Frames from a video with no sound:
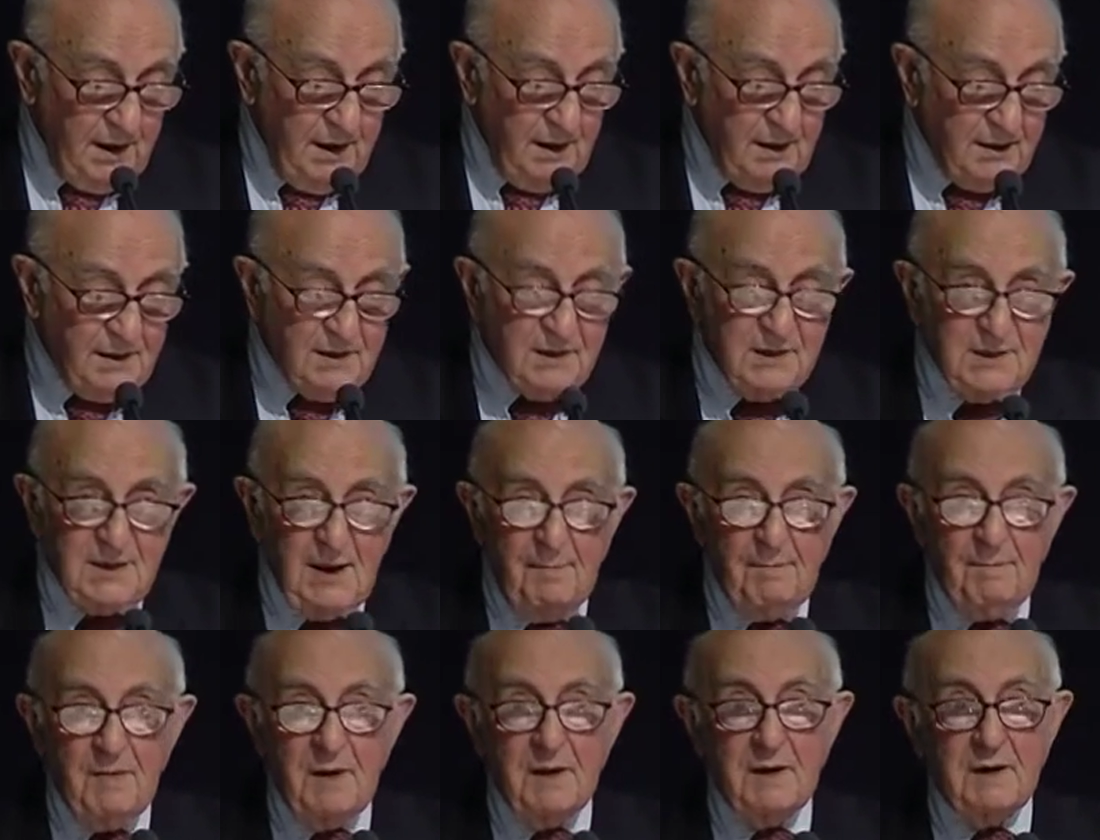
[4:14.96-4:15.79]
In
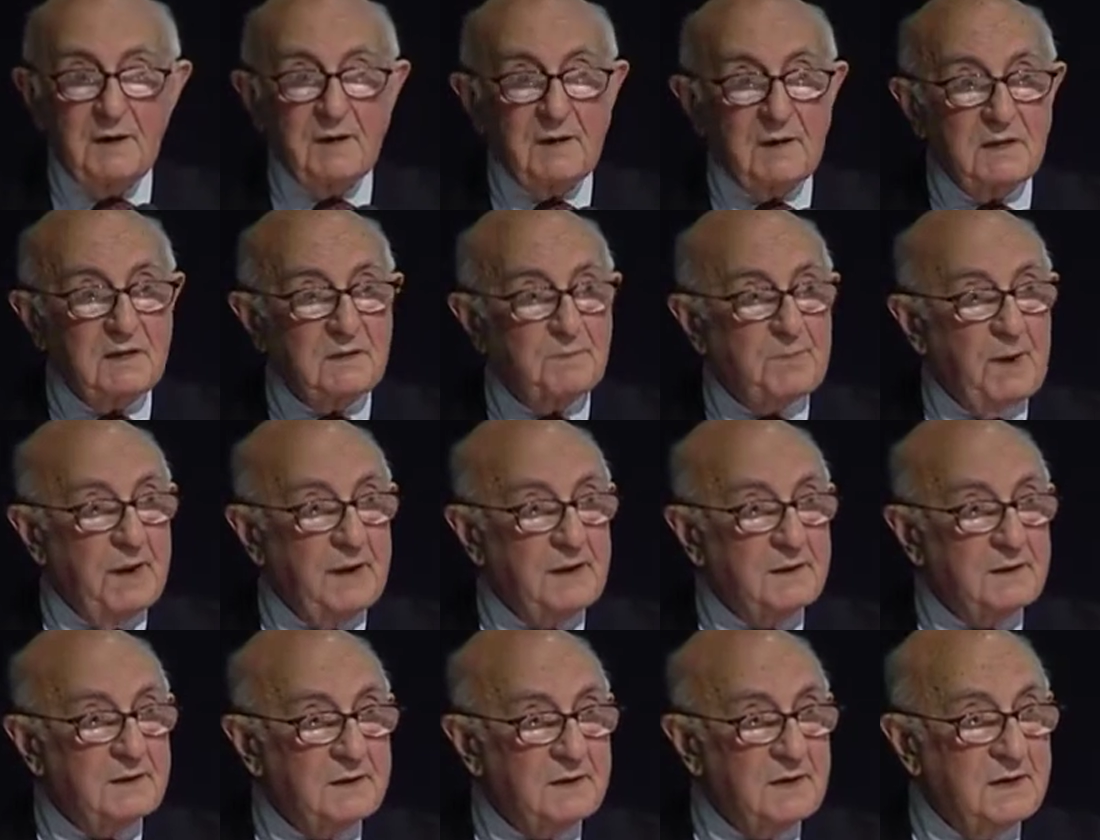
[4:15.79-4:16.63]
some
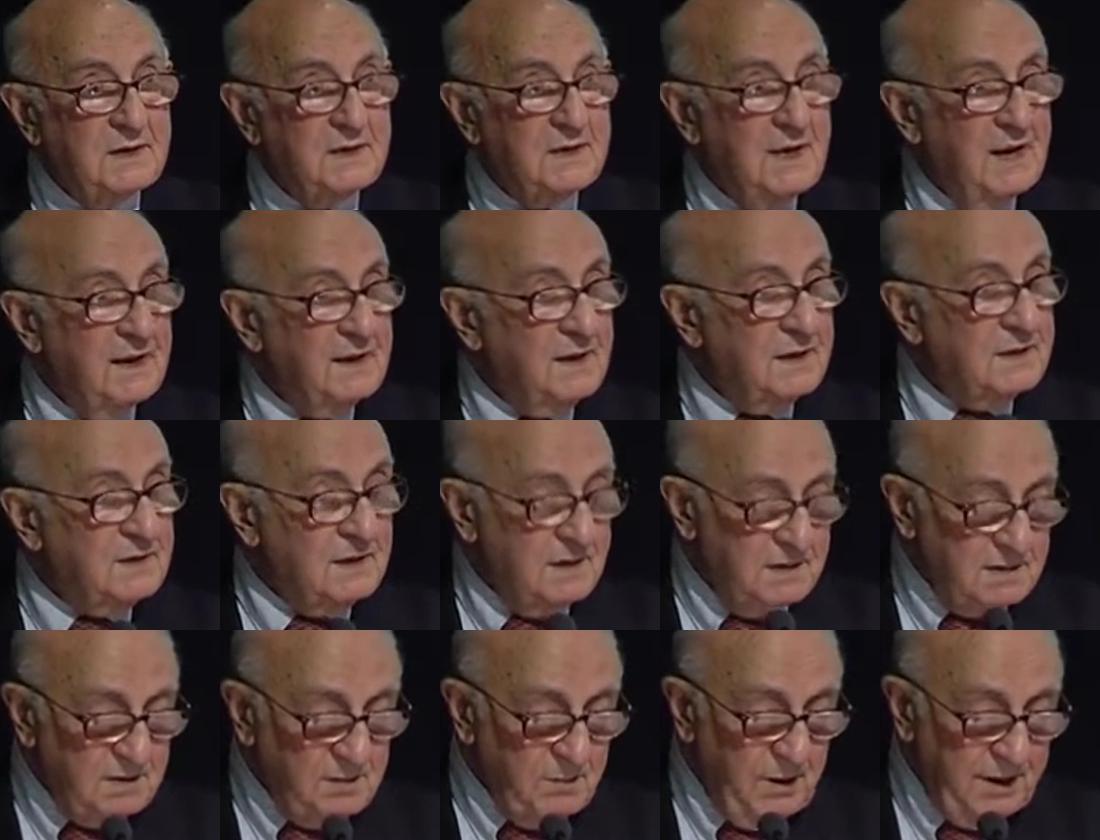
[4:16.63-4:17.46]
respects, this legacy
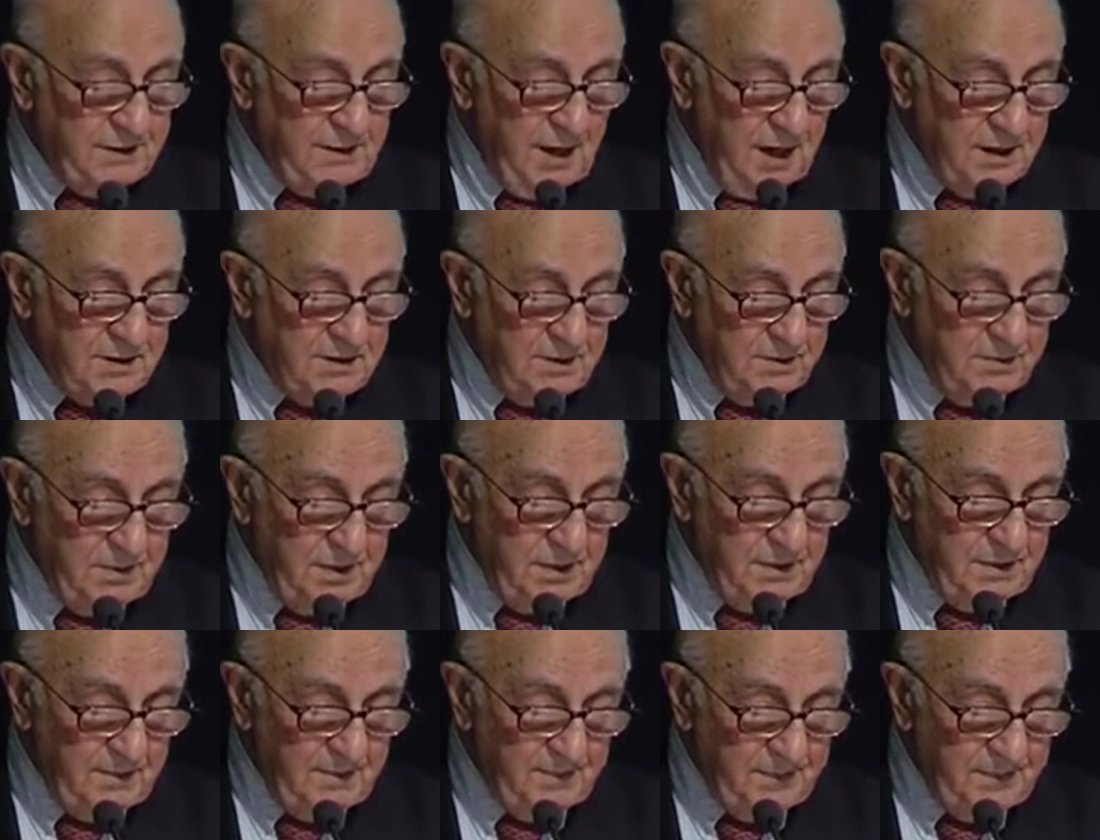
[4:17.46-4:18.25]
is quite tangible.